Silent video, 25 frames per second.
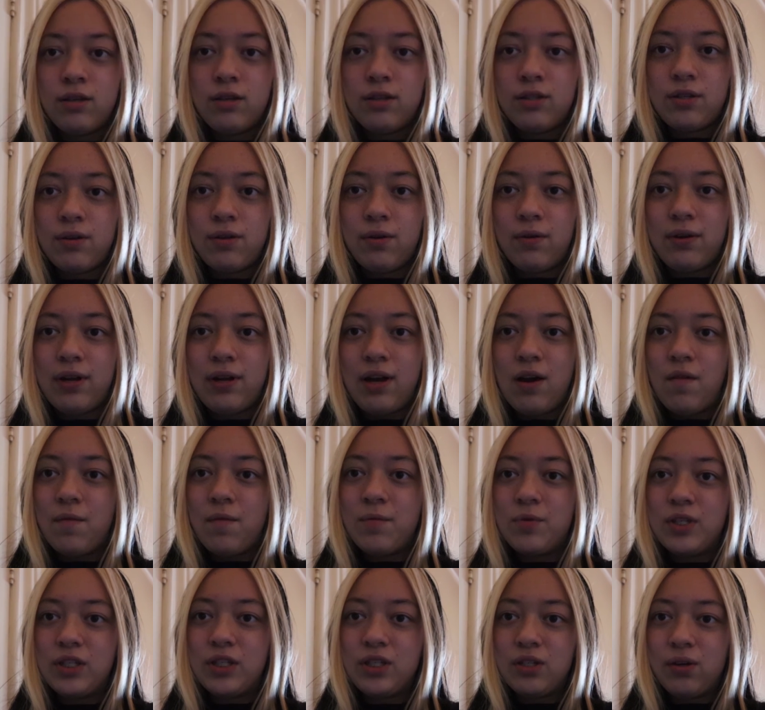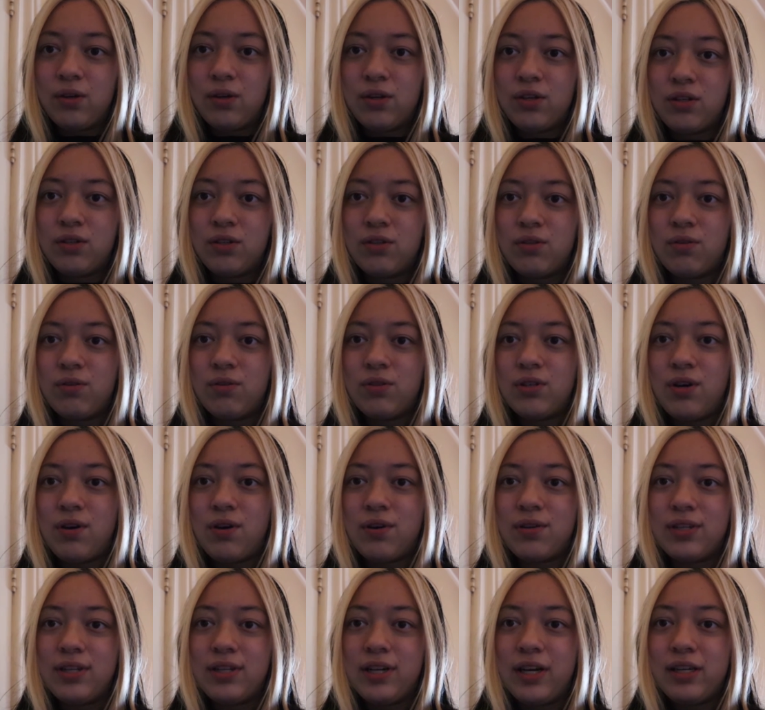So now I'm just going to do the
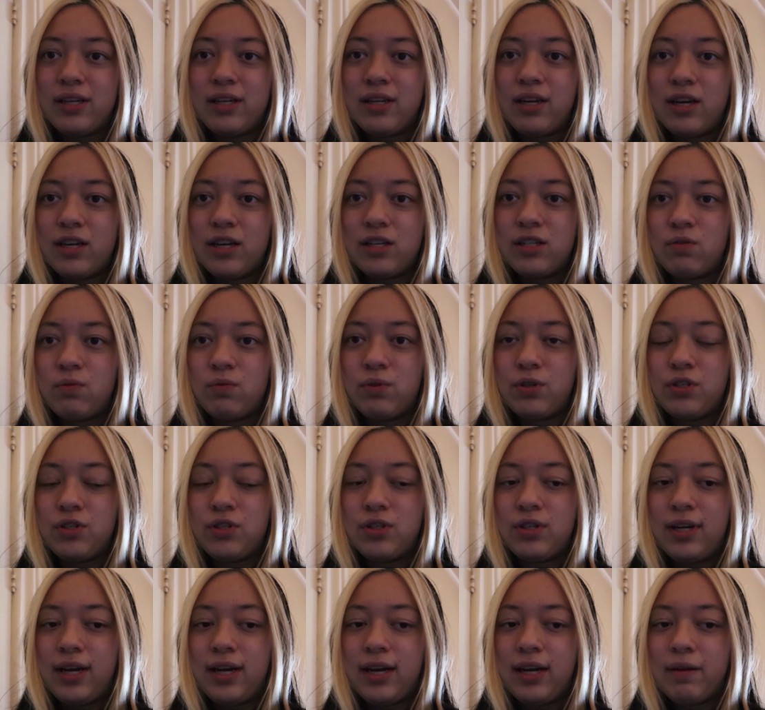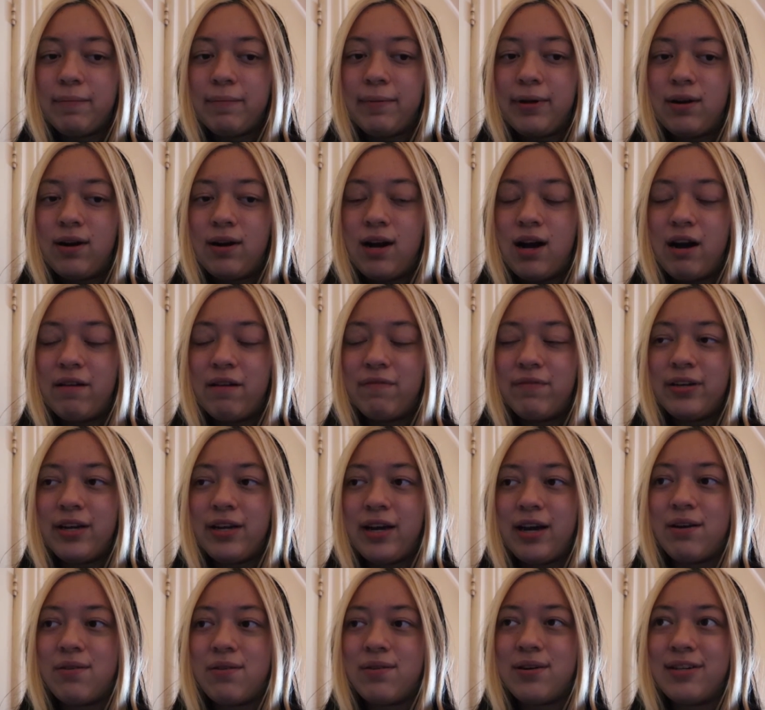online test, which should take about half an
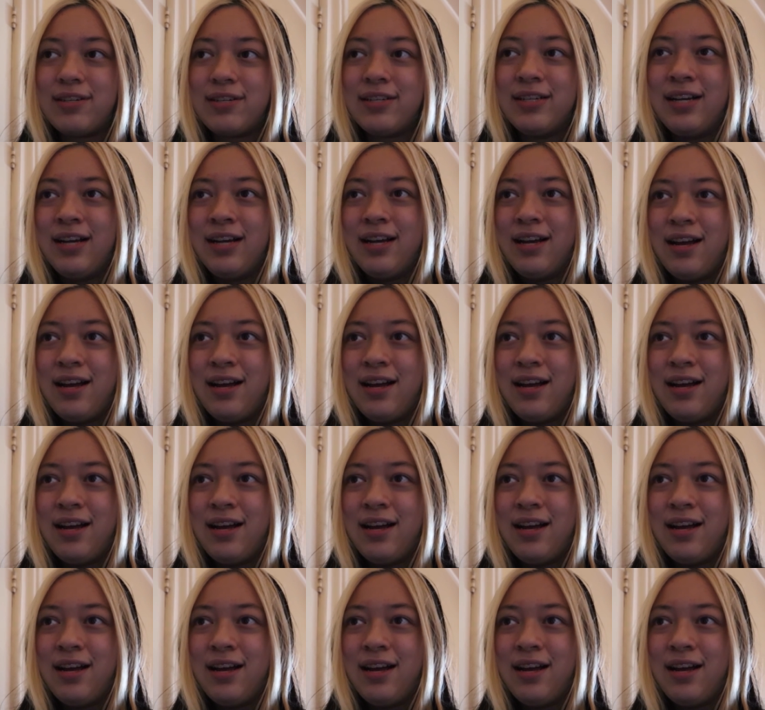hour.